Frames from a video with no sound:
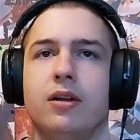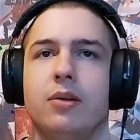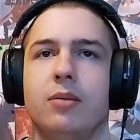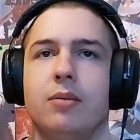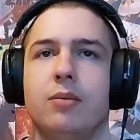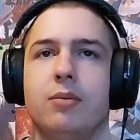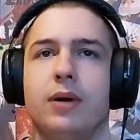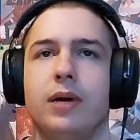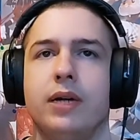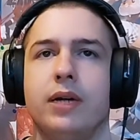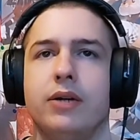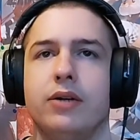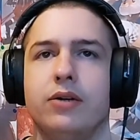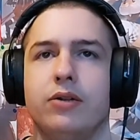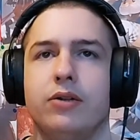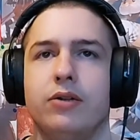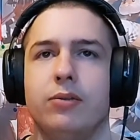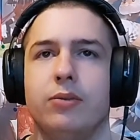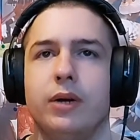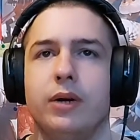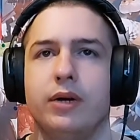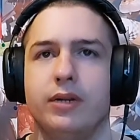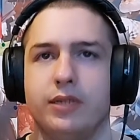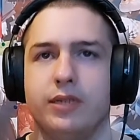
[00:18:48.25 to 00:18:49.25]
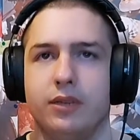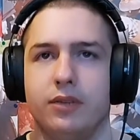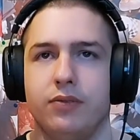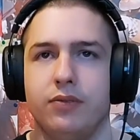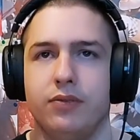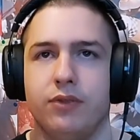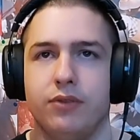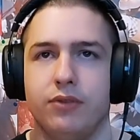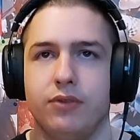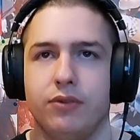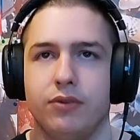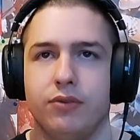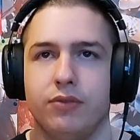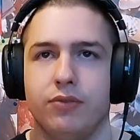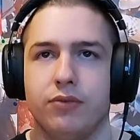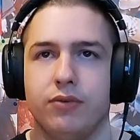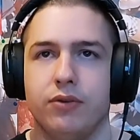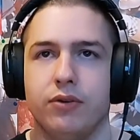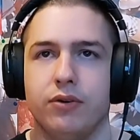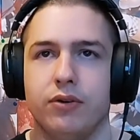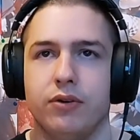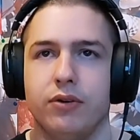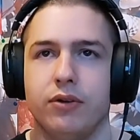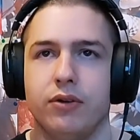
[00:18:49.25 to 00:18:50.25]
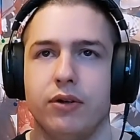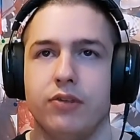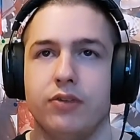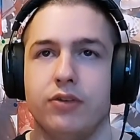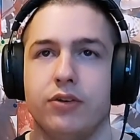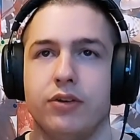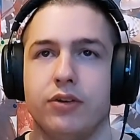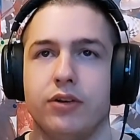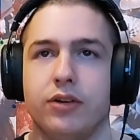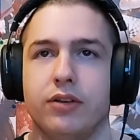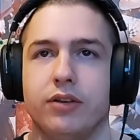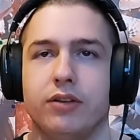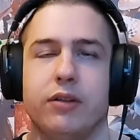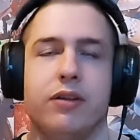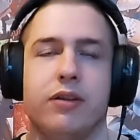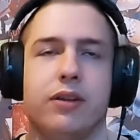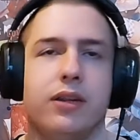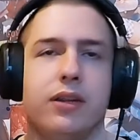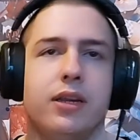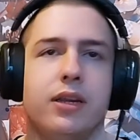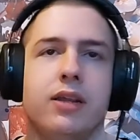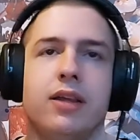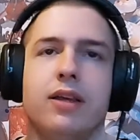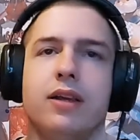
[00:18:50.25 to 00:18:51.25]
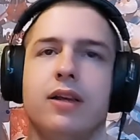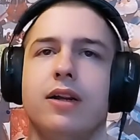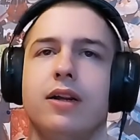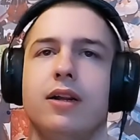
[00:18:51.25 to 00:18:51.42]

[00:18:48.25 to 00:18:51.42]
Back on the back and feet on the floor as good intended.